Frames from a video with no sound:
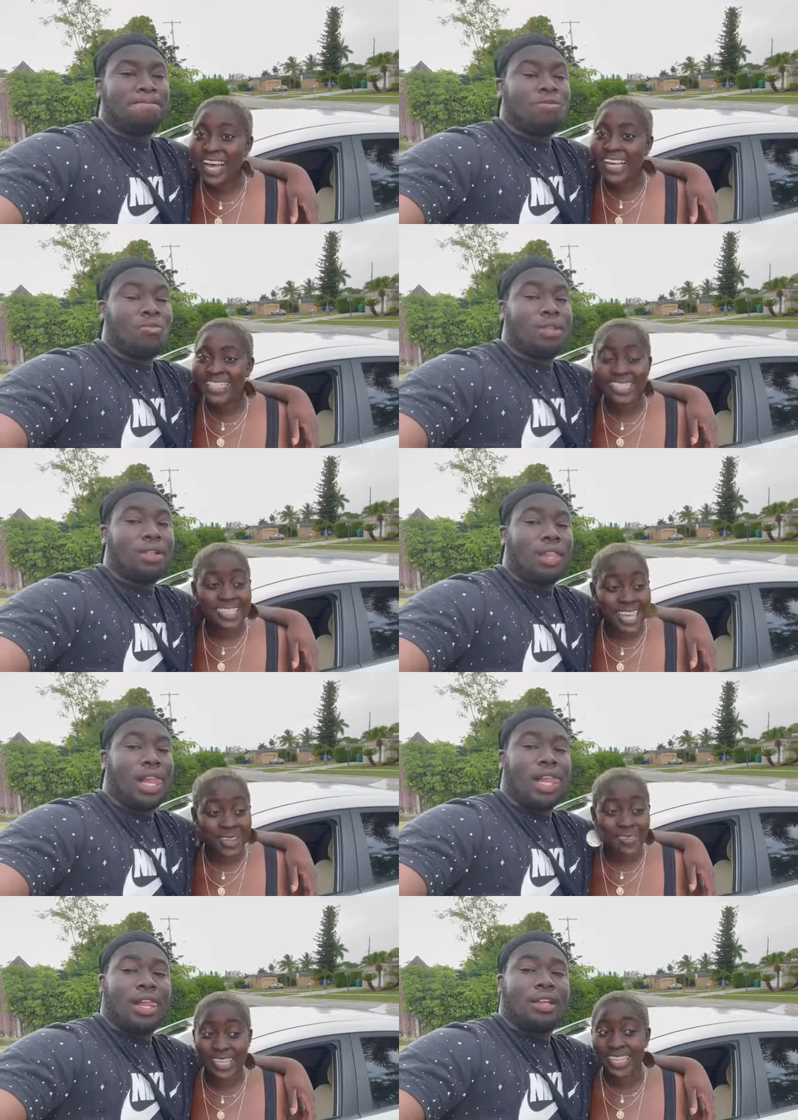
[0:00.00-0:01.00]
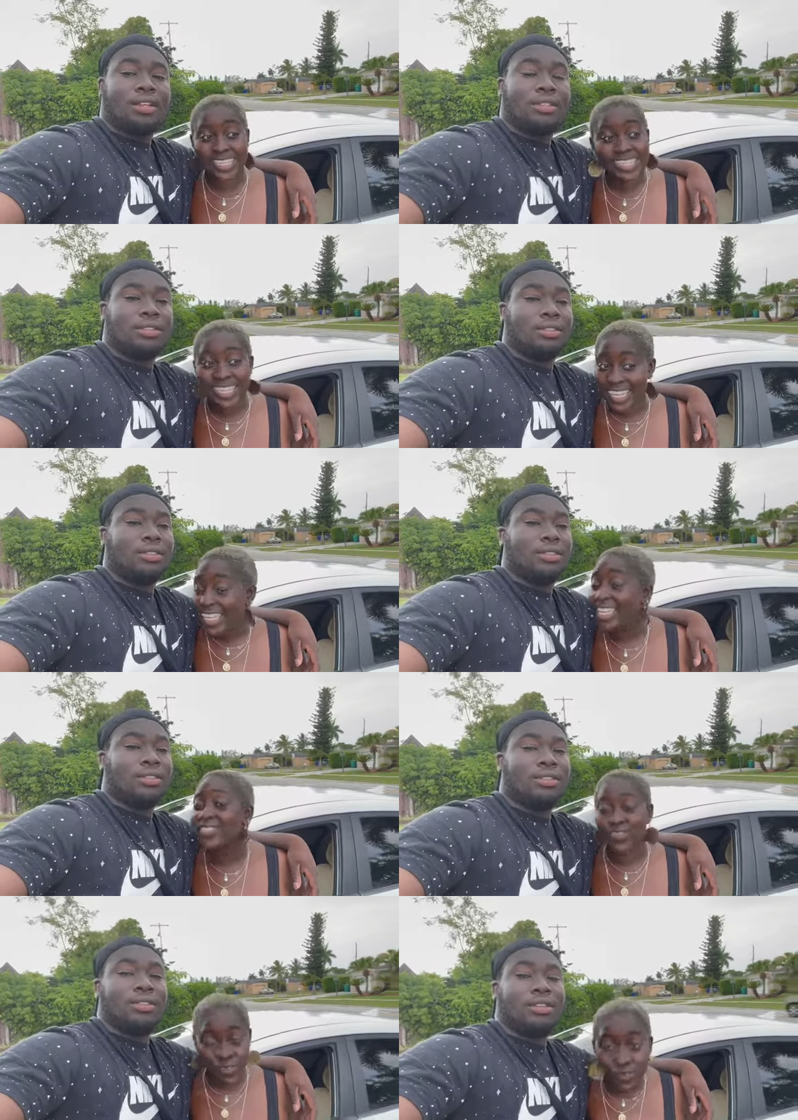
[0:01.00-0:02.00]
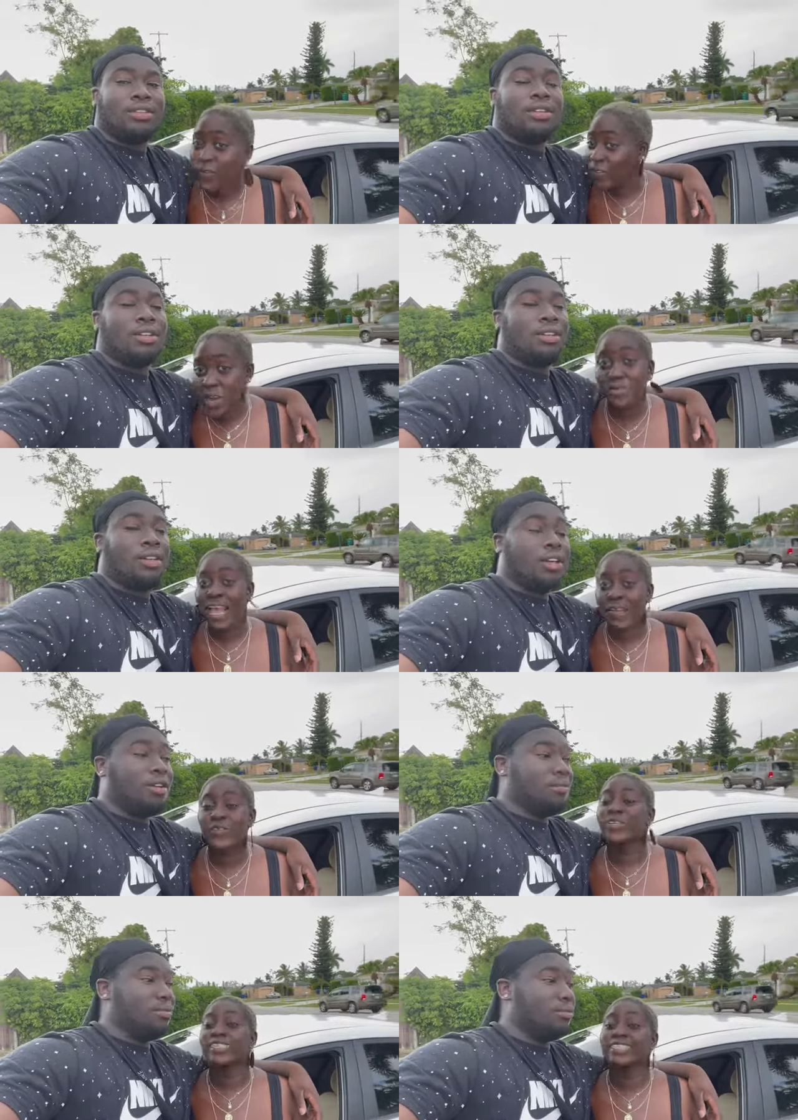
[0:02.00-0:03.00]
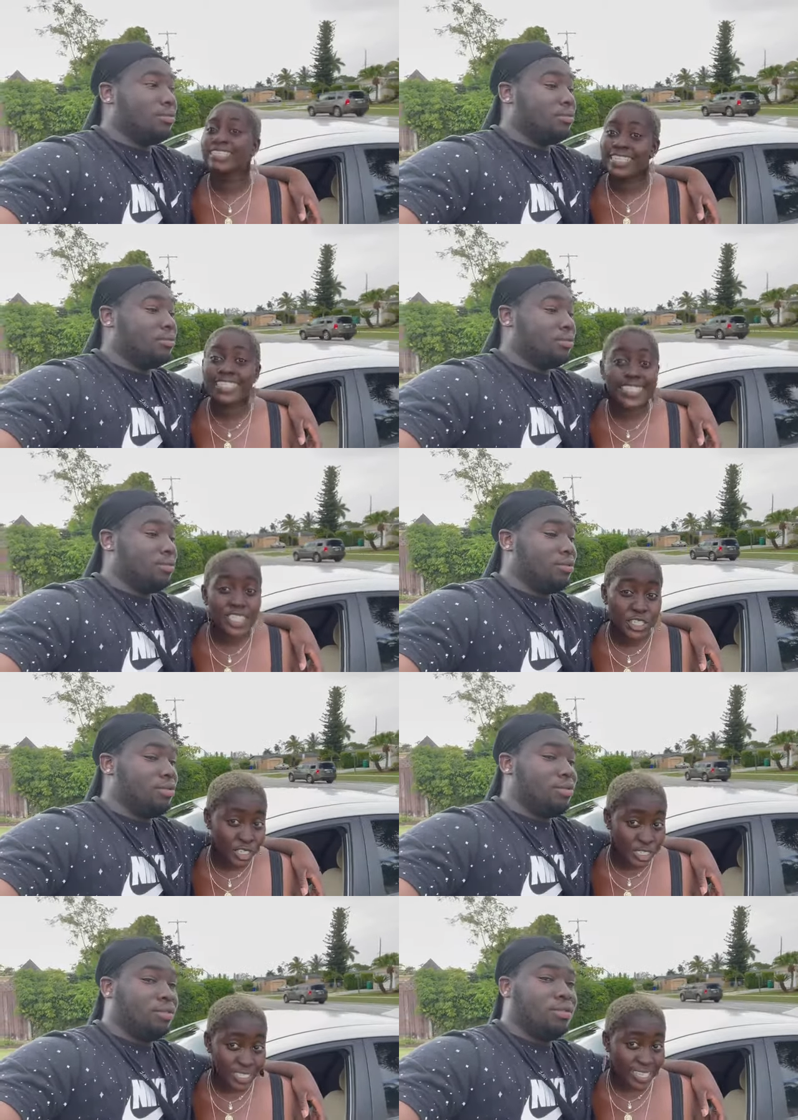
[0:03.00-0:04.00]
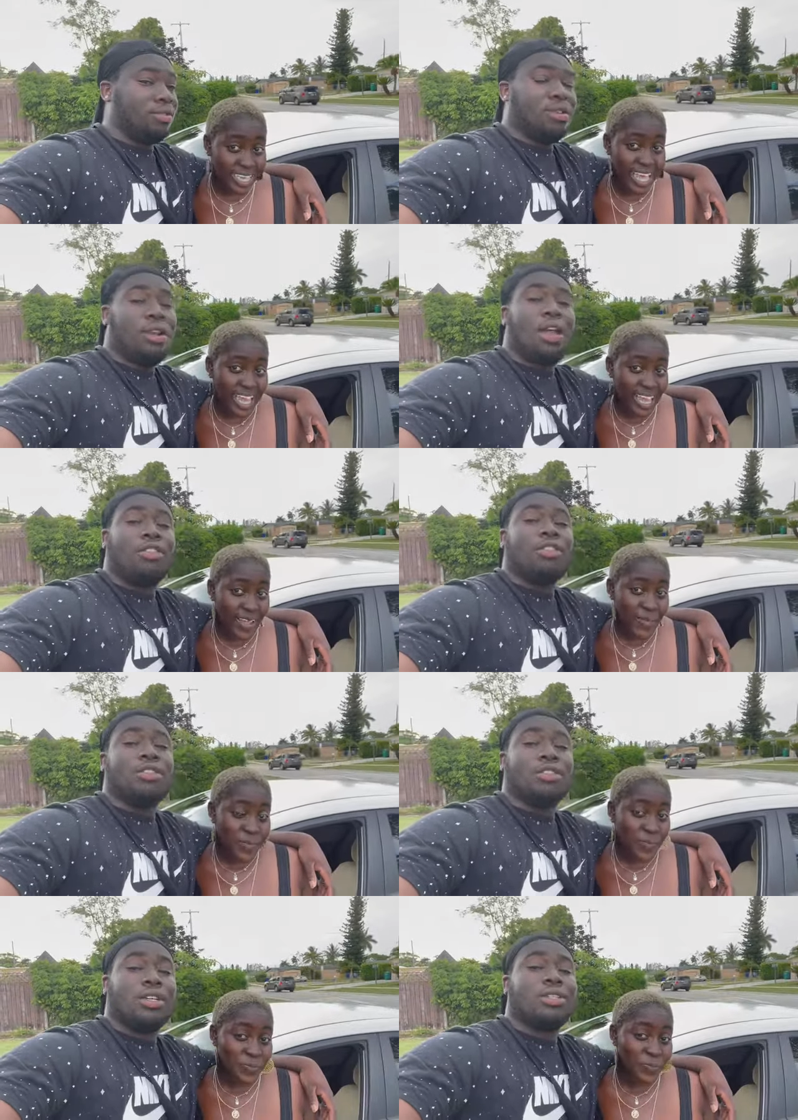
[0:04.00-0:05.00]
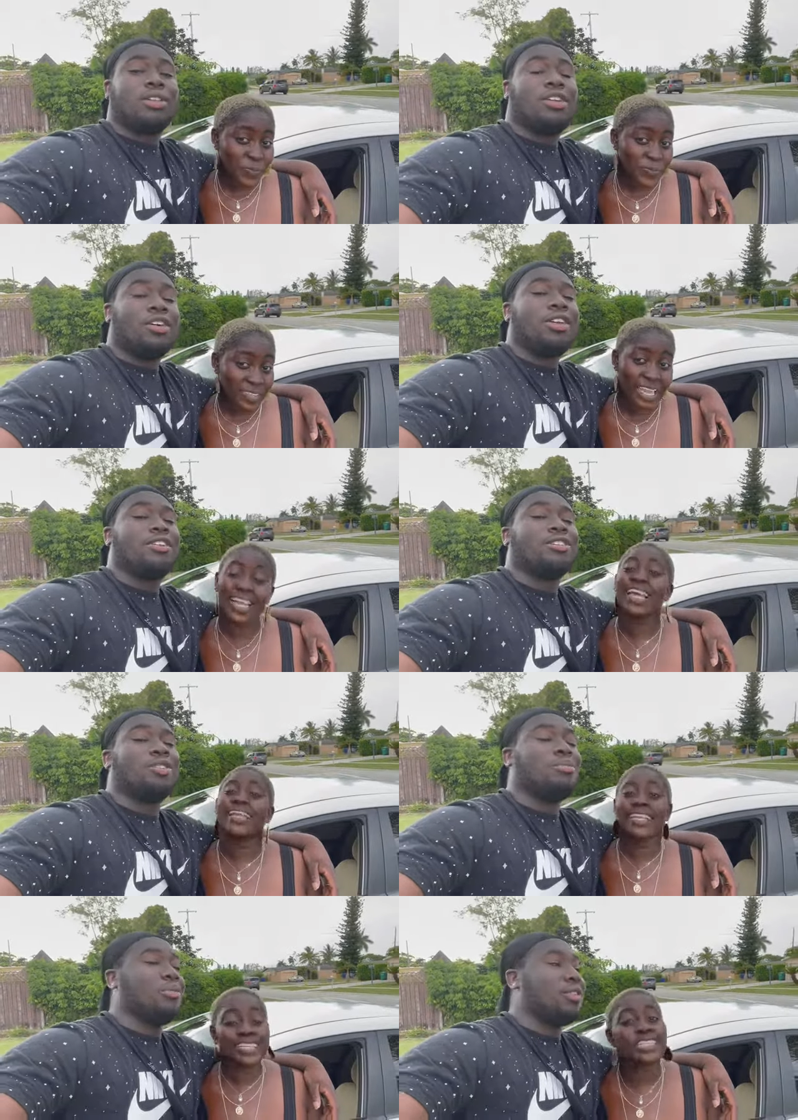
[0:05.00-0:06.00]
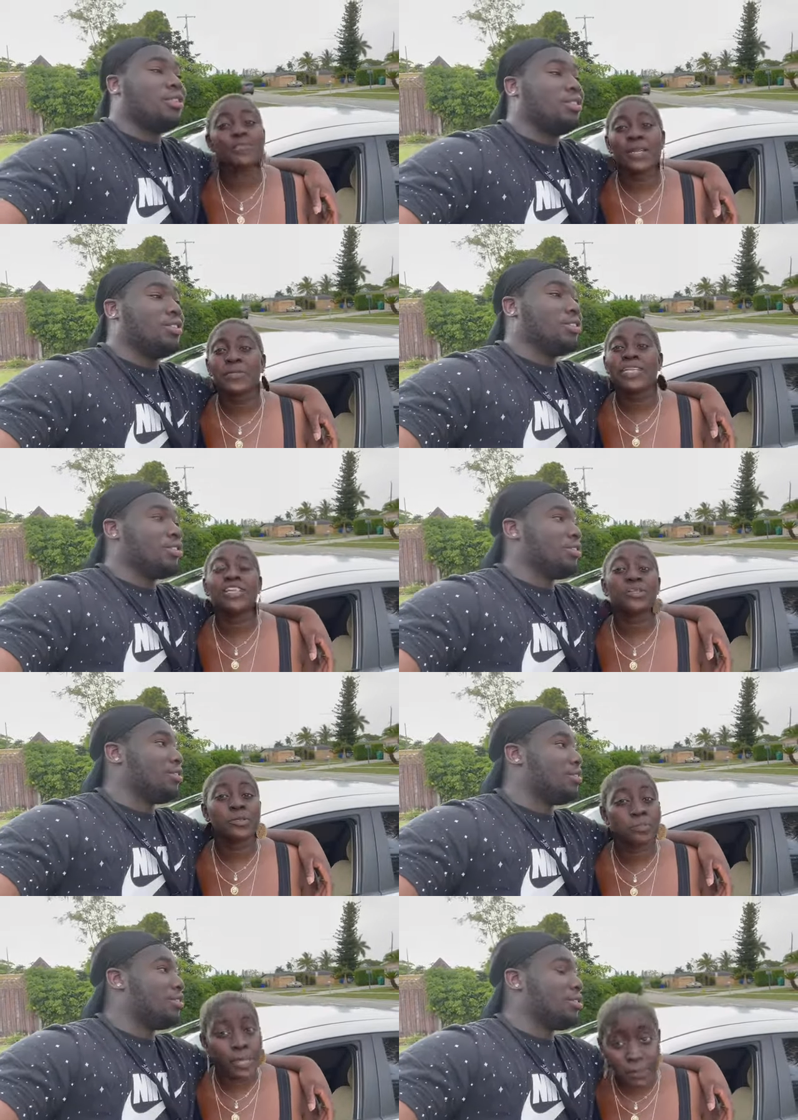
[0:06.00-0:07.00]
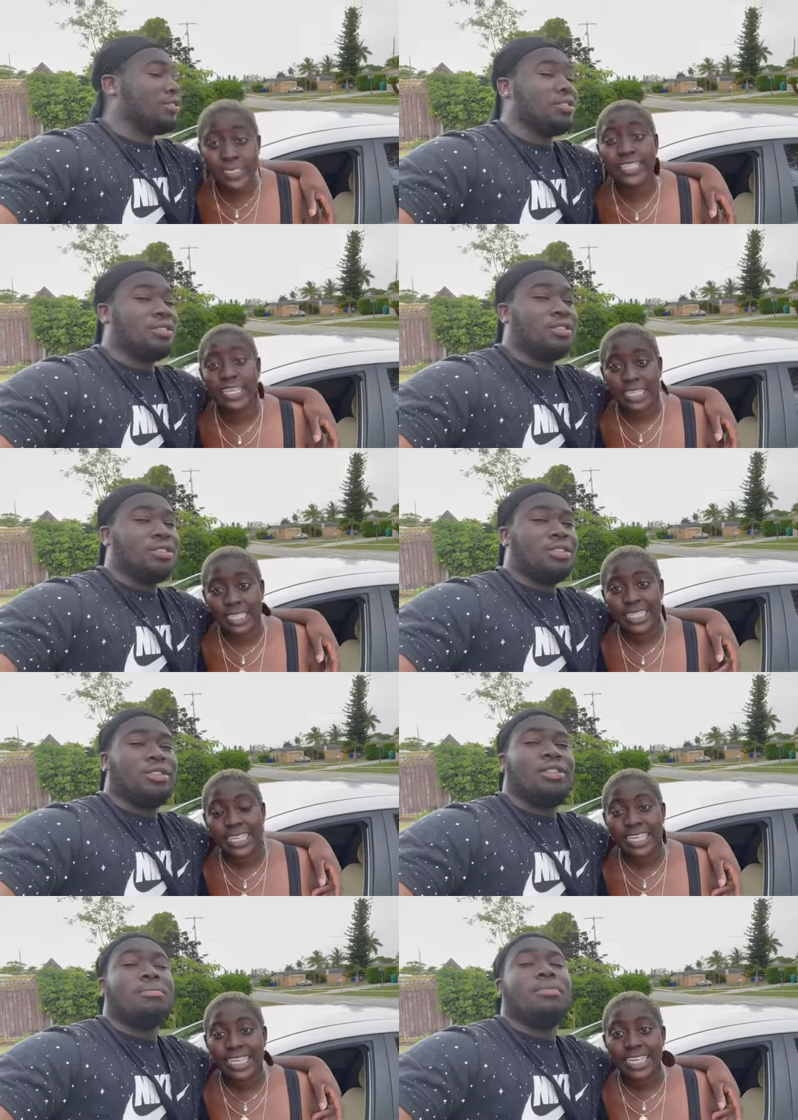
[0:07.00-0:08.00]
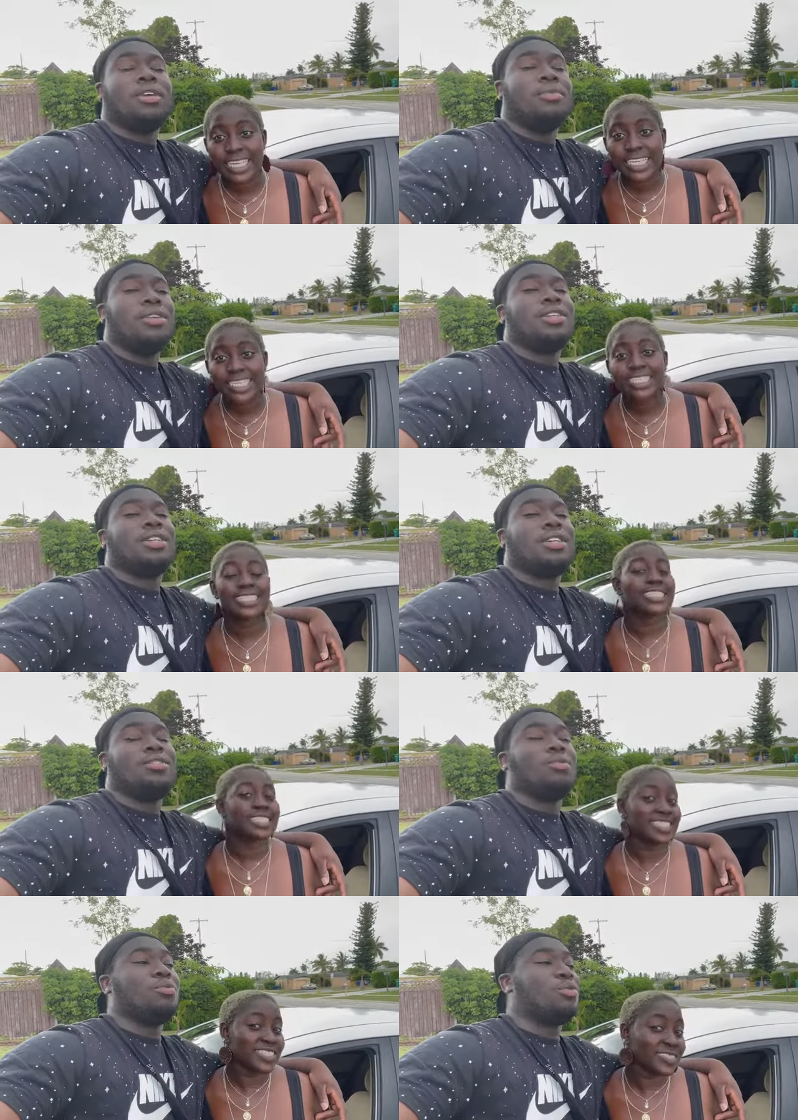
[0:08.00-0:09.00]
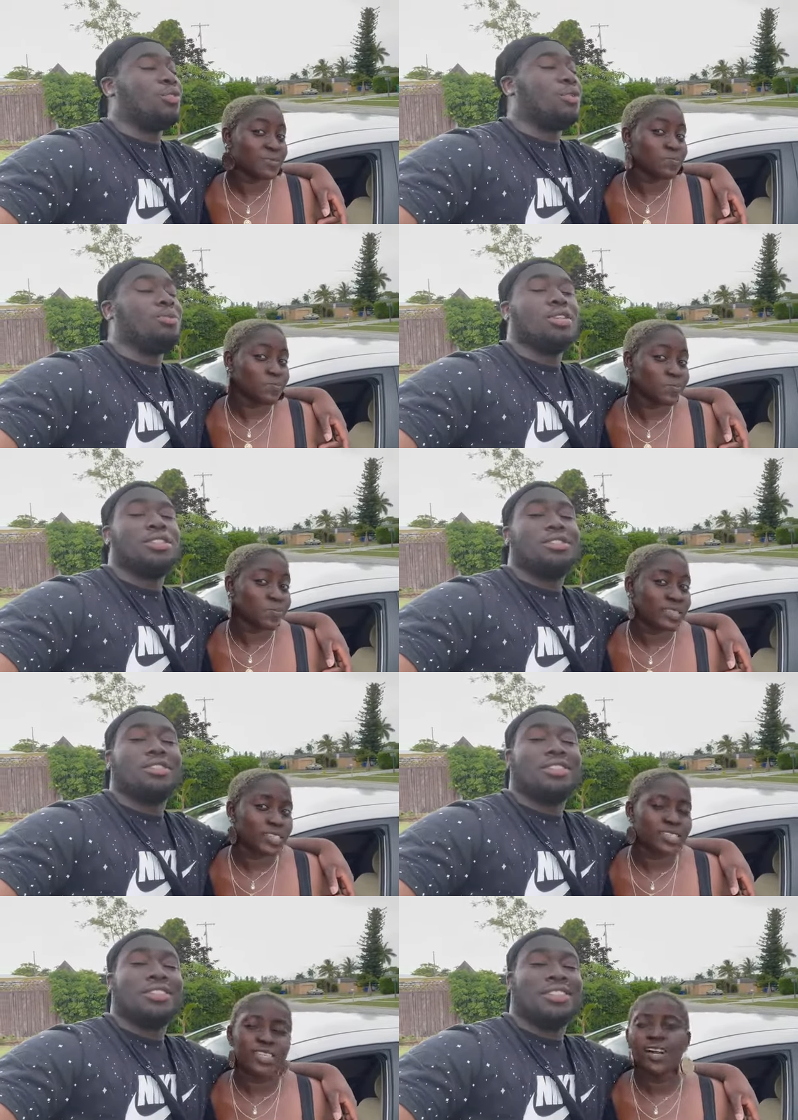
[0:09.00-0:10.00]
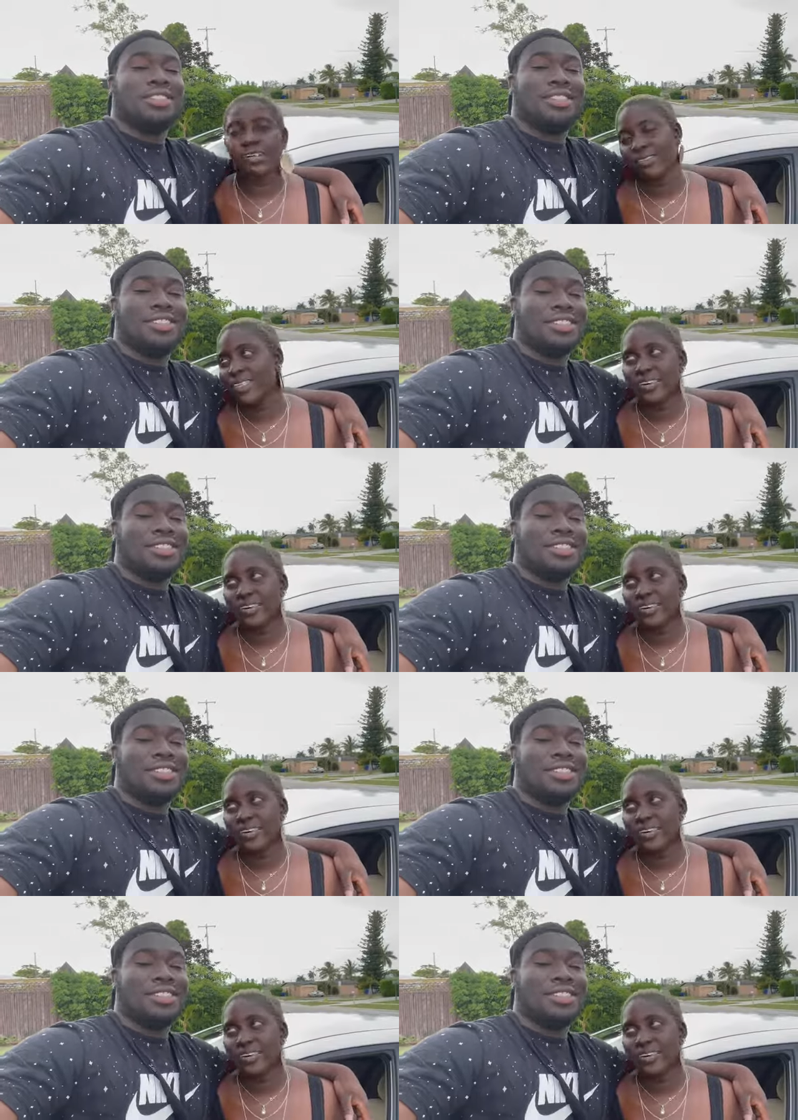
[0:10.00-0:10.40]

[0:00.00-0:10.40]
Speaker 1: uh, today with Ethan getting his new phone yep. after six years.
Speaker 2: There's six long years. And this now. is about
Speaker 1: to be another maybe ten.
Speaker 2: Maybe ten or twenty plus years.
Speaker 1: No, no,